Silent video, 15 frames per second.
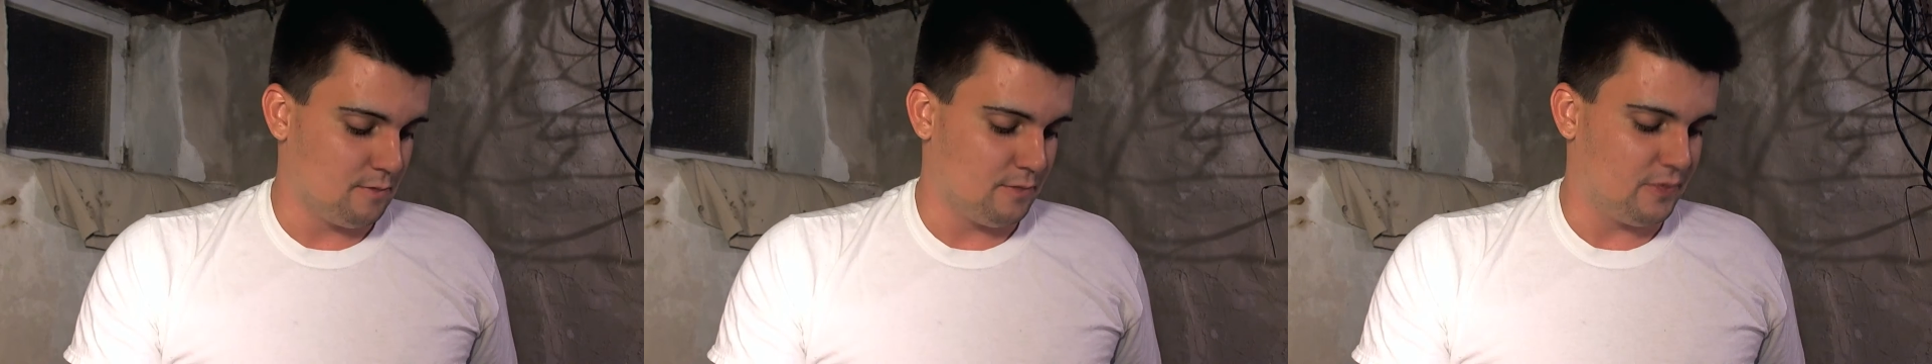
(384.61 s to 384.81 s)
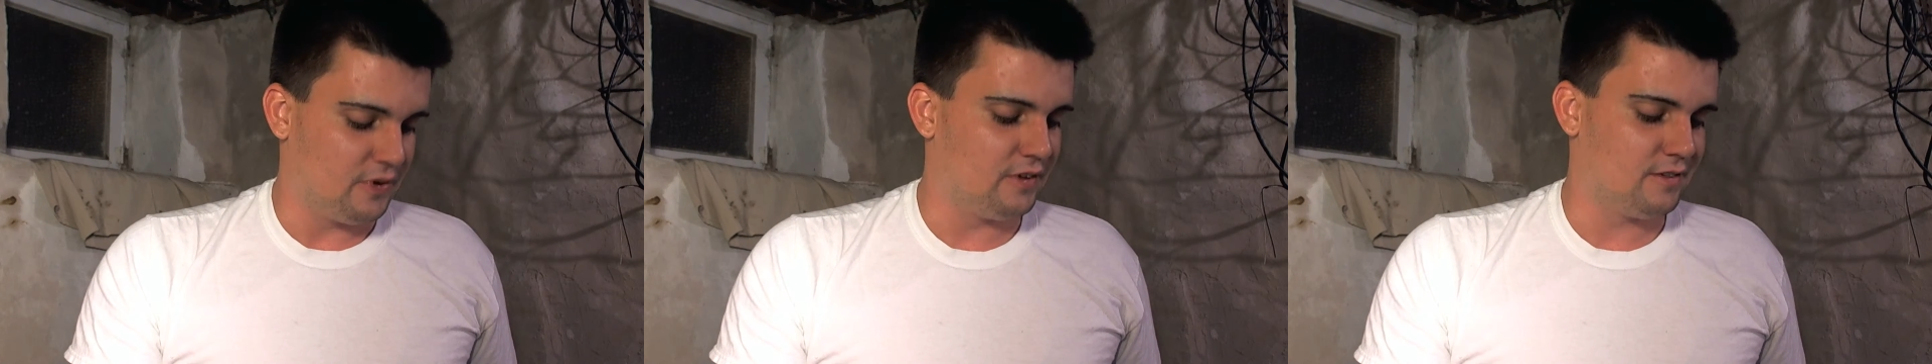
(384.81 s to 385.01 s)

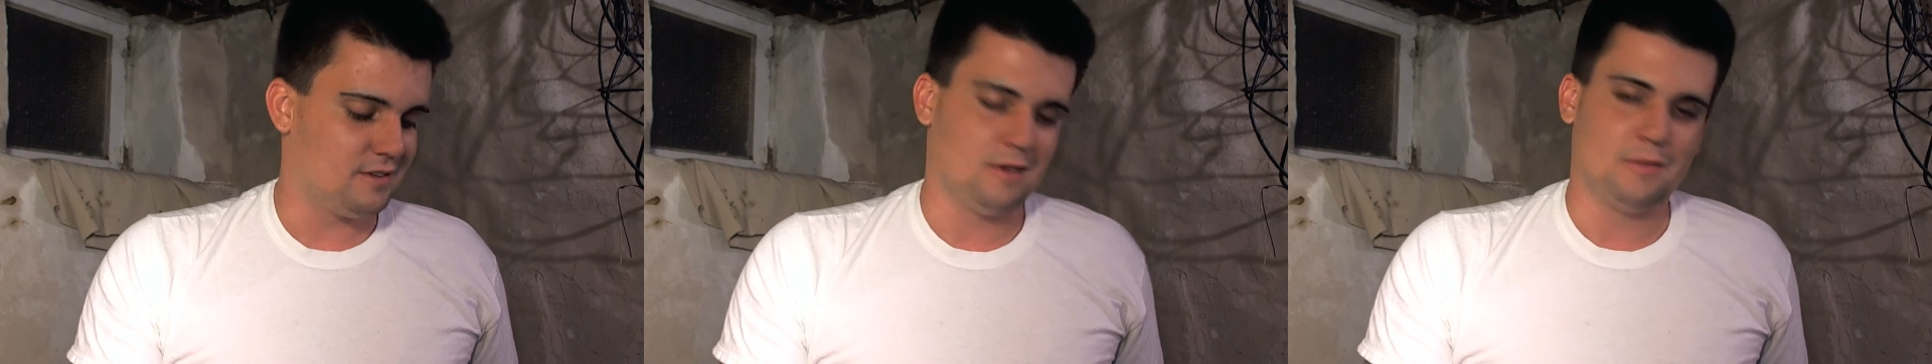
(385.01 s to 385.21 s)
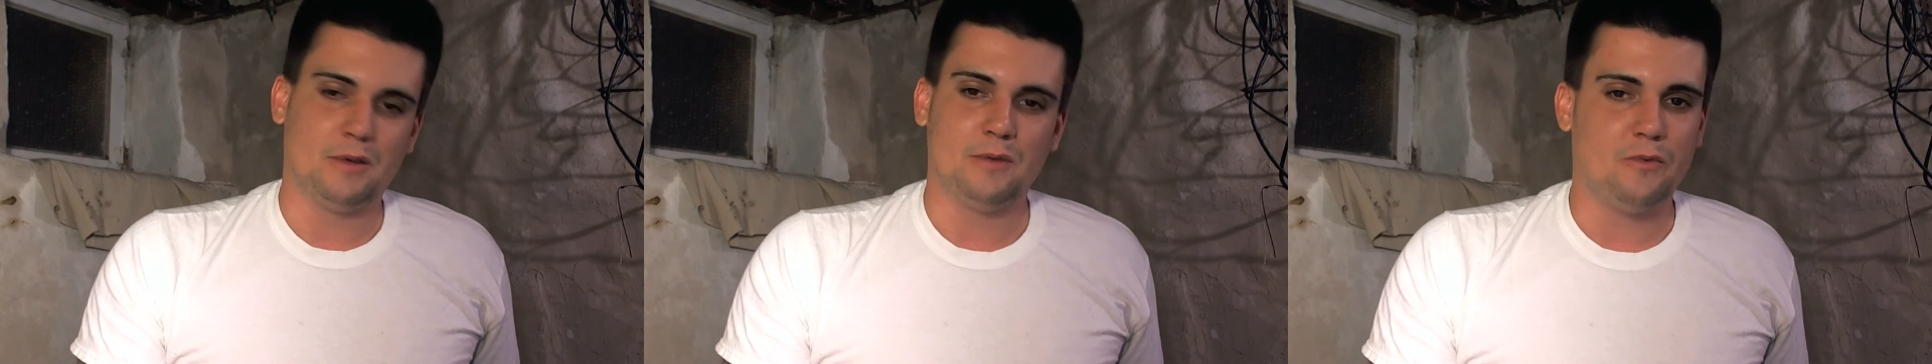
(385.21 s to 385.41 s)
but
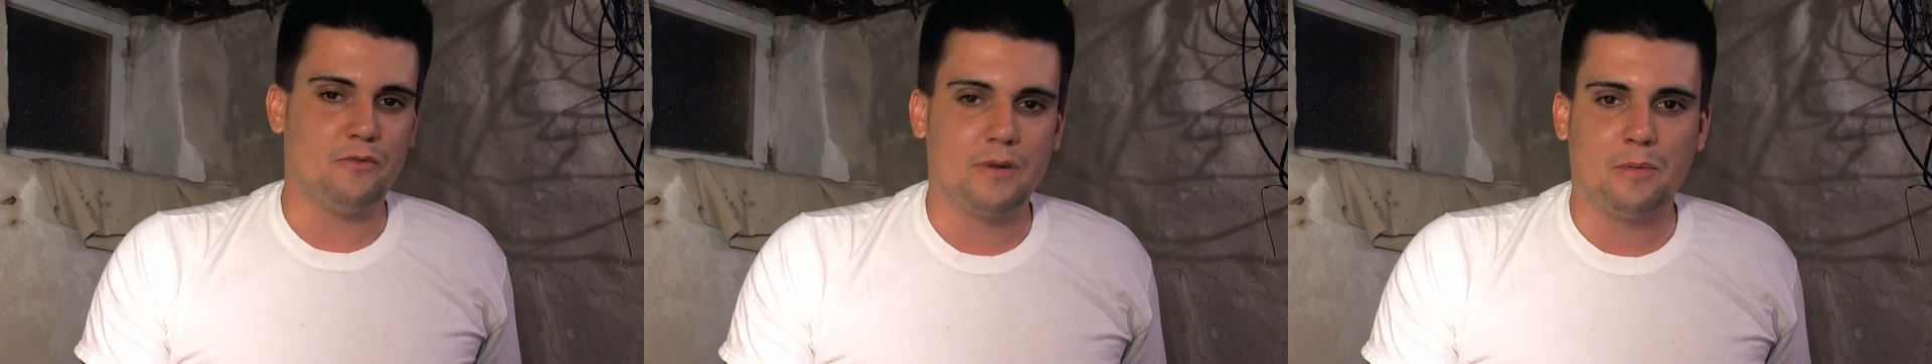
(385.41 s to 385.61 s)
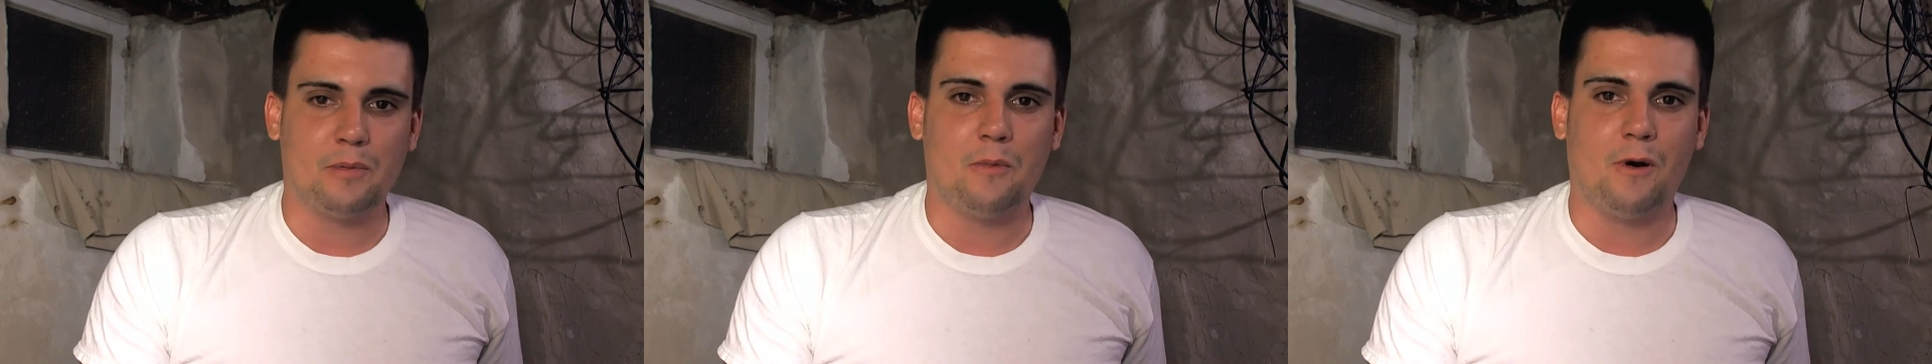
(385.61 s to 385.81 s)
some people
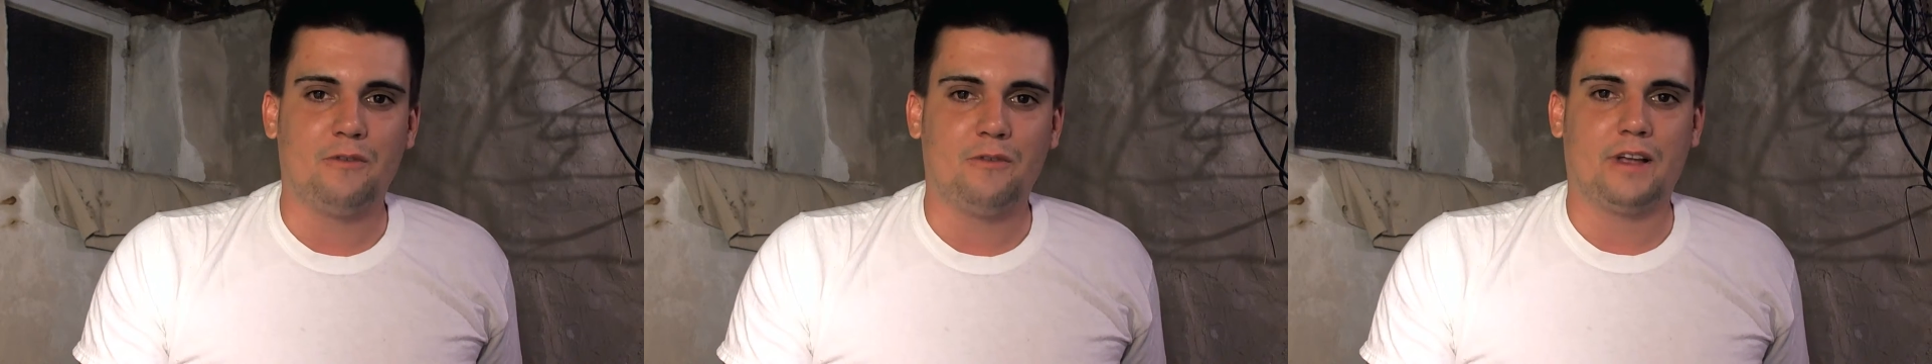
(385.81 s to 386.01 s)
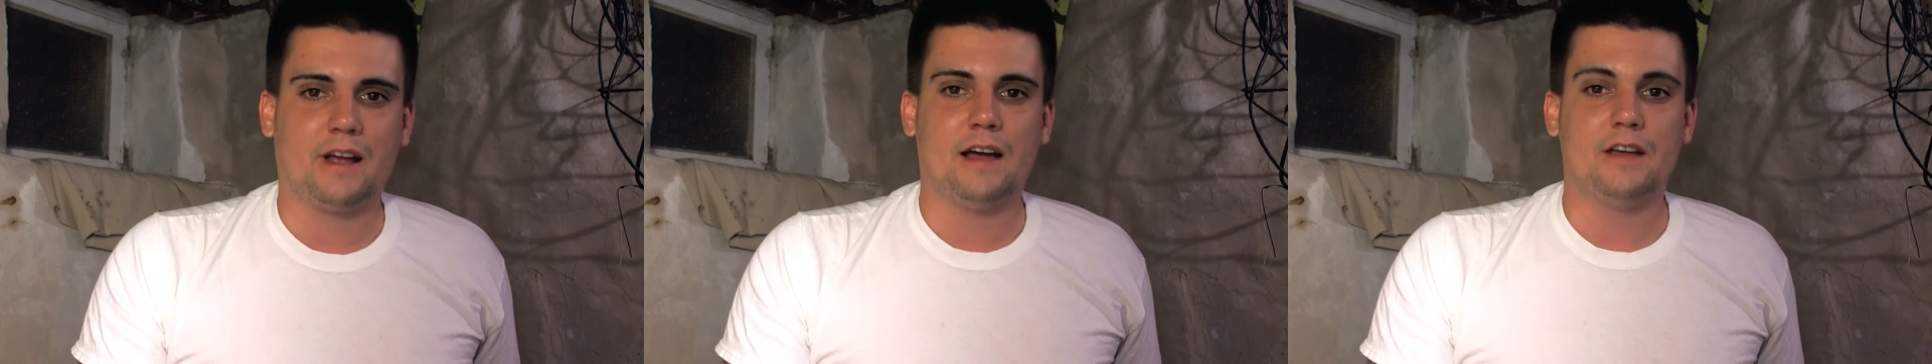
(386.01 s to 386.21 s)
rip them off
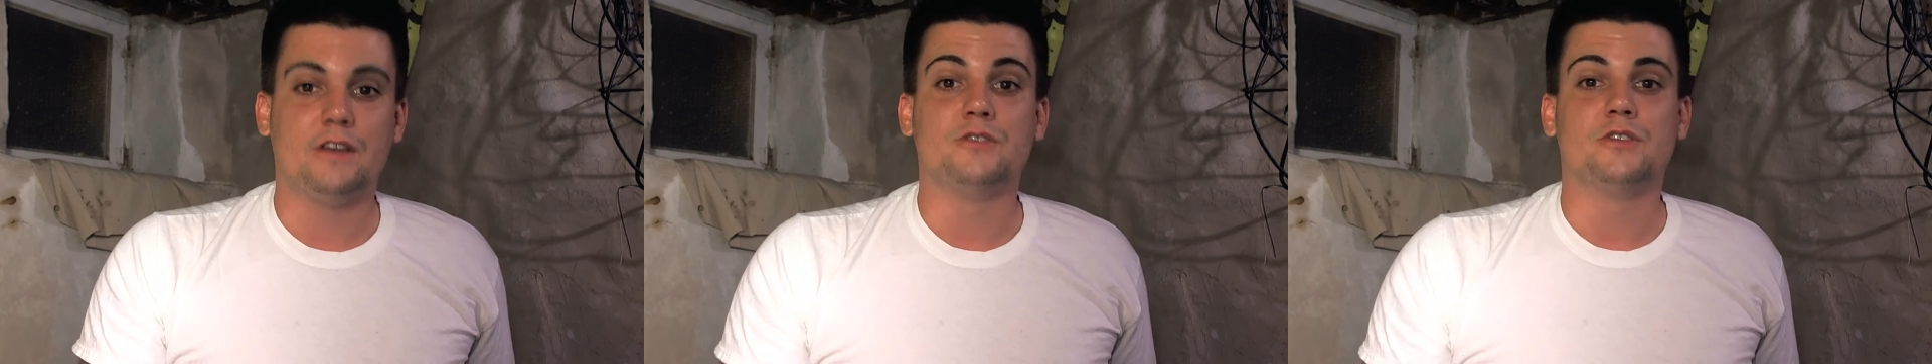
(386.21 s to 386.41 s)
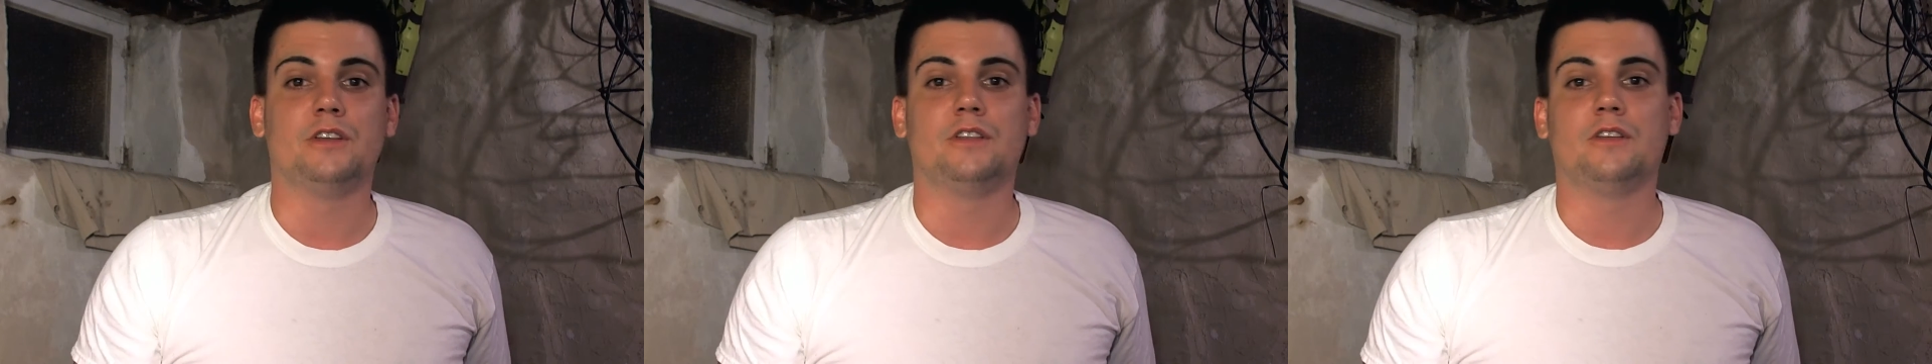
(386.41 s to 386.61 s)
like I
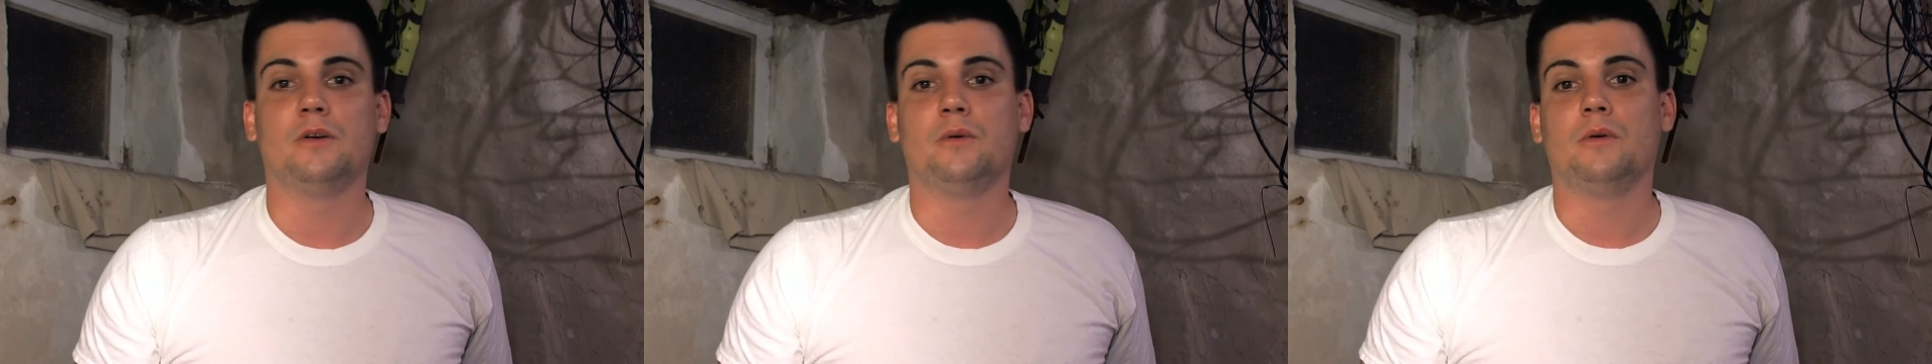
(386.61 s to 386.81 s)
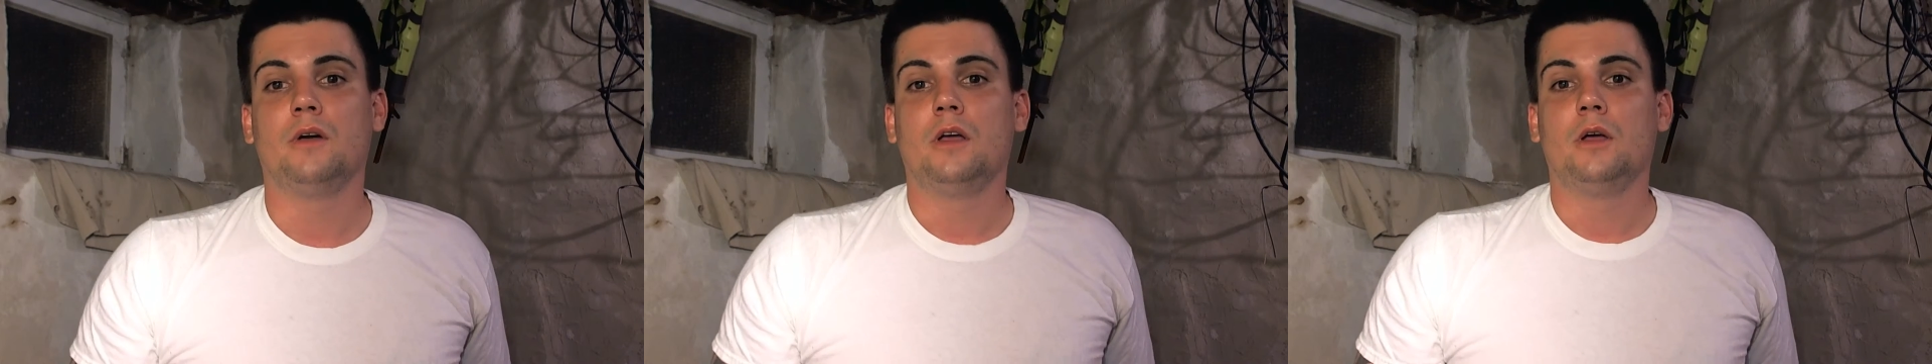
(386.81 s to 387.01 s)
usually
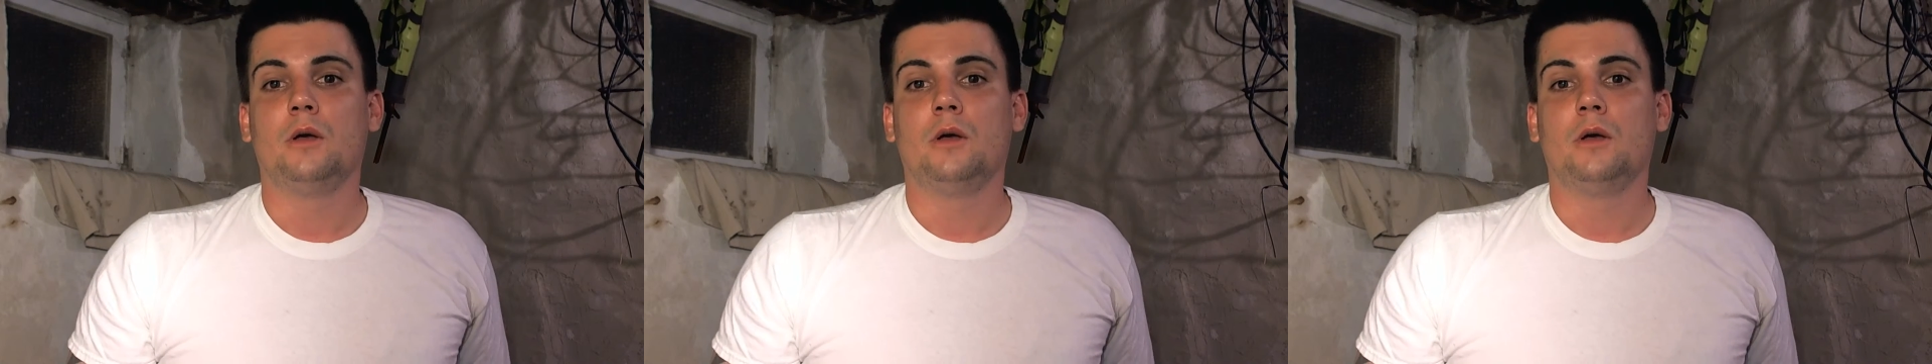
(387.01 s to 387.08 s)
do.